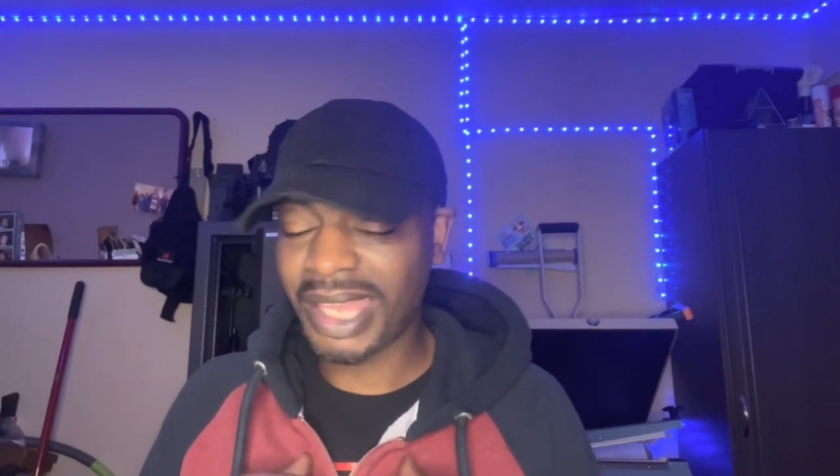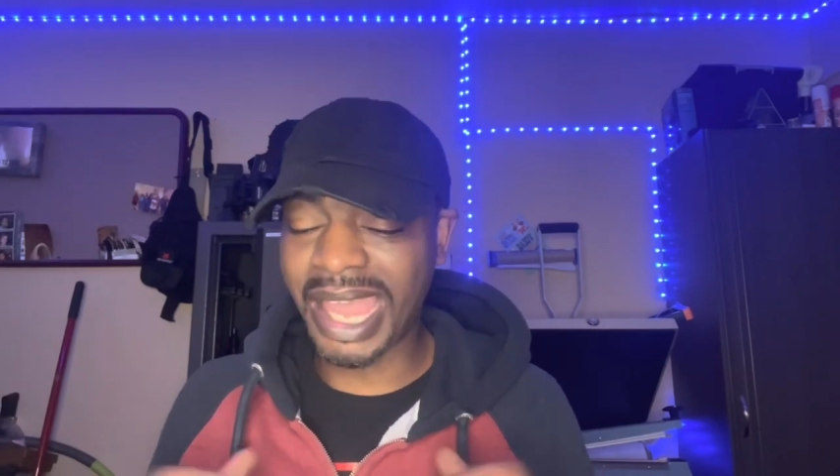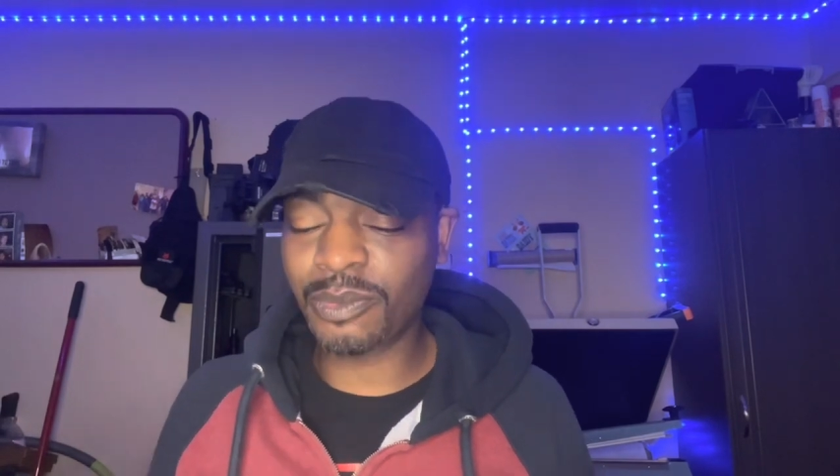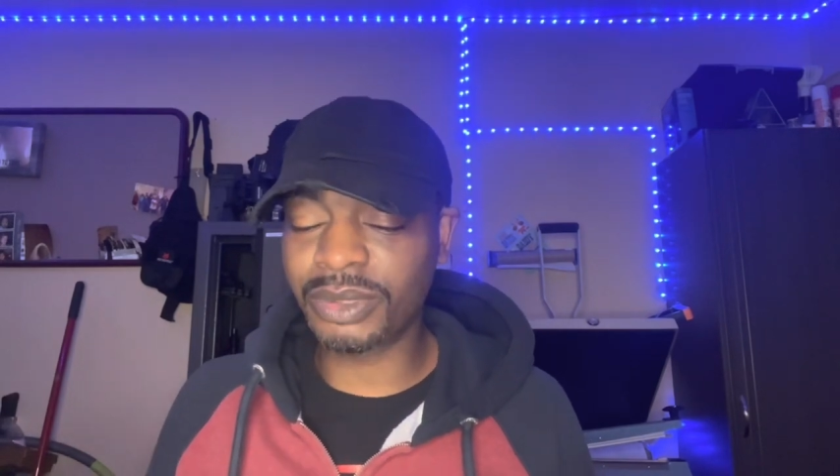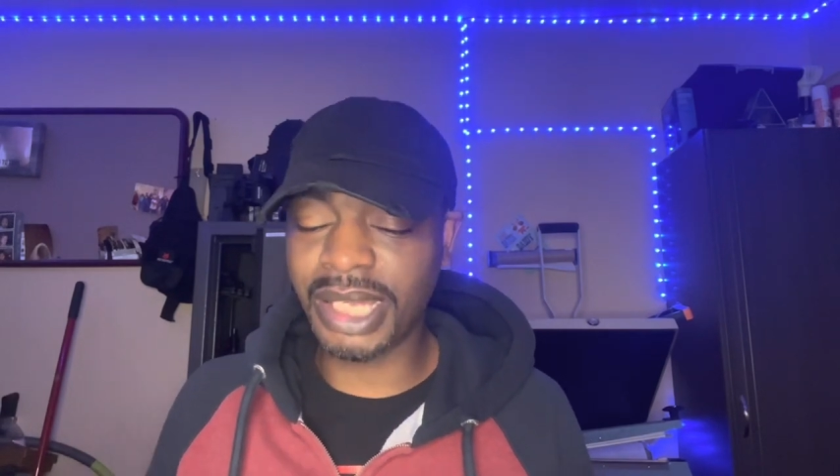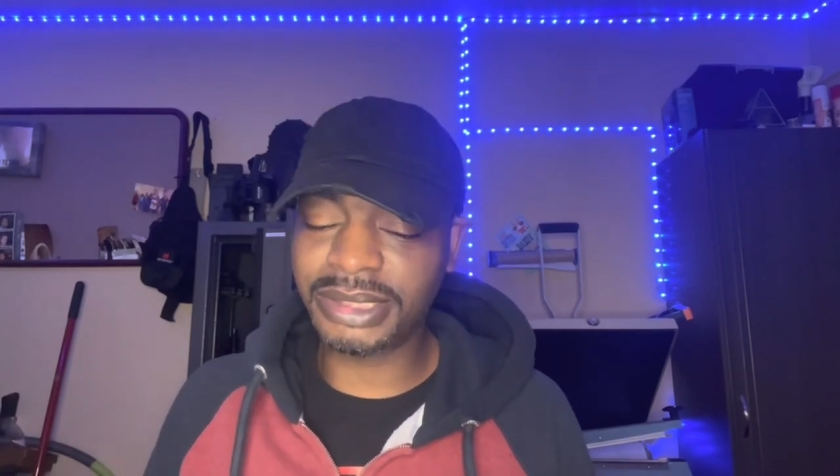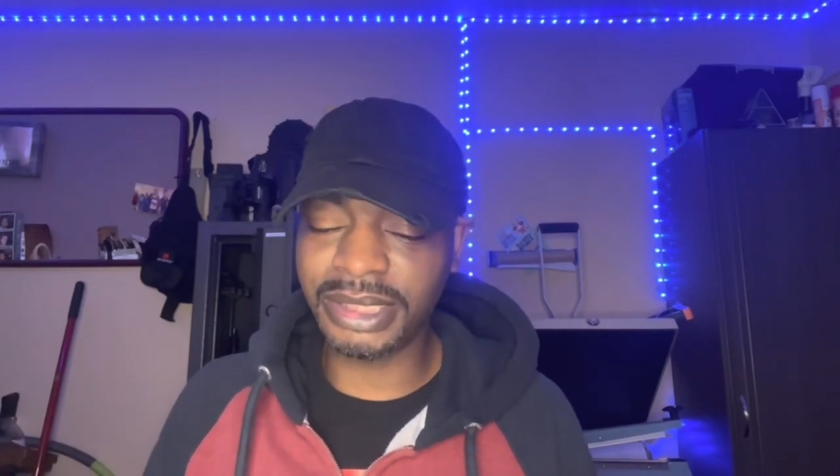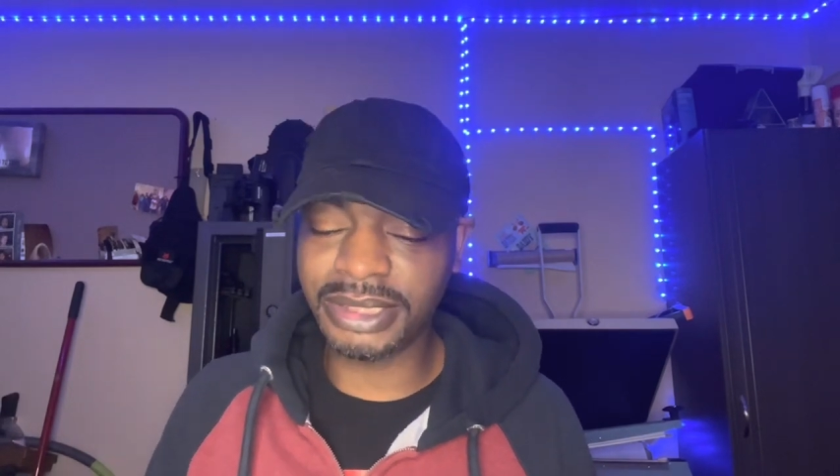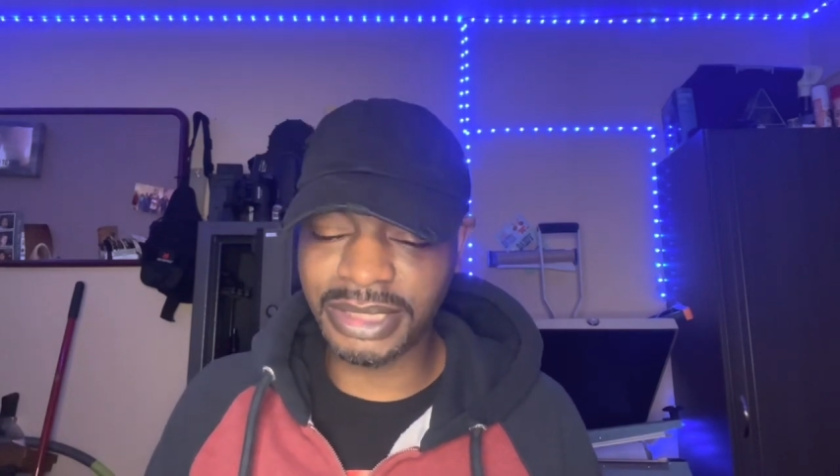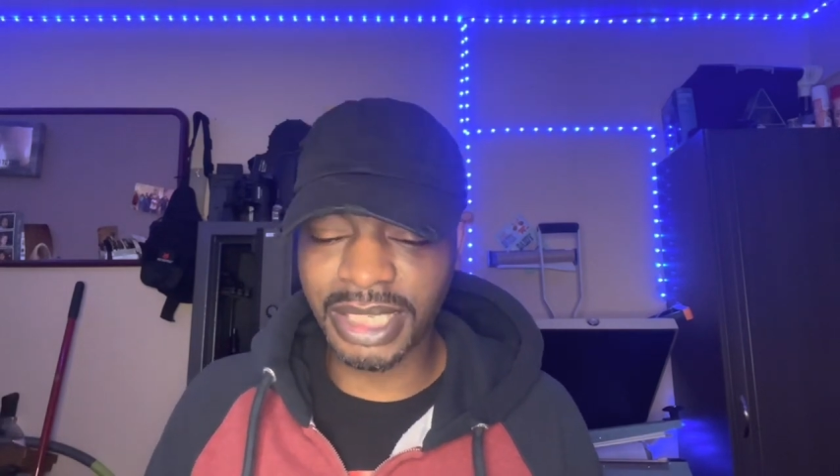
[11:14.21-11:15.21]
I would not take
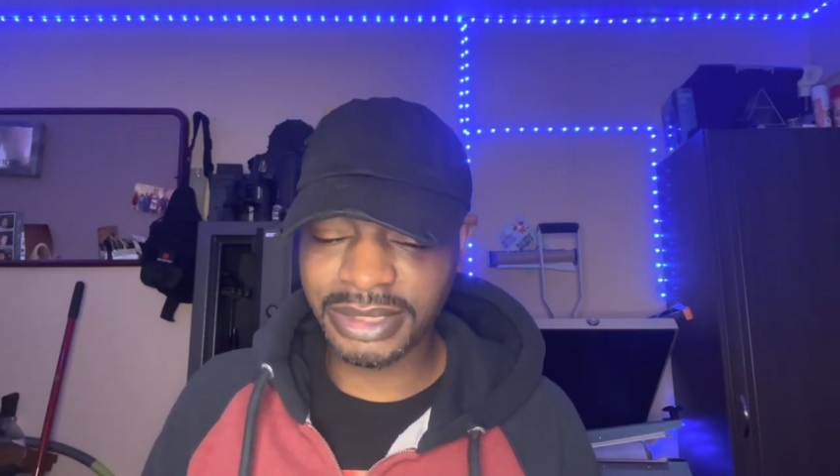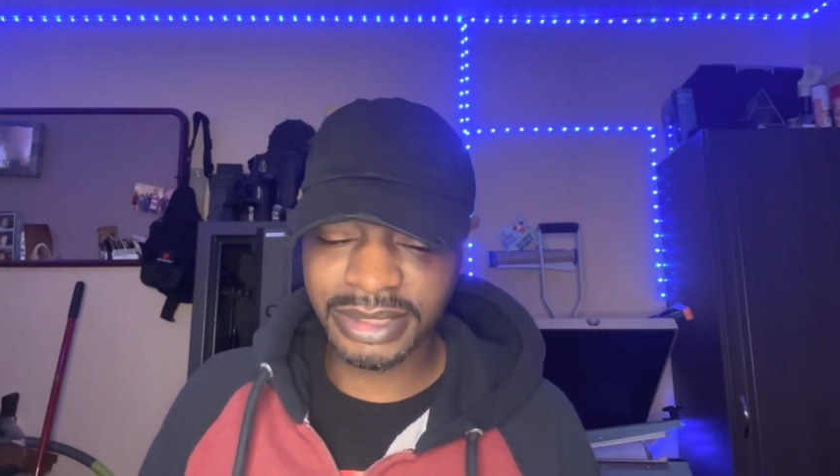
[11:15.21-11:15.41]
the chance.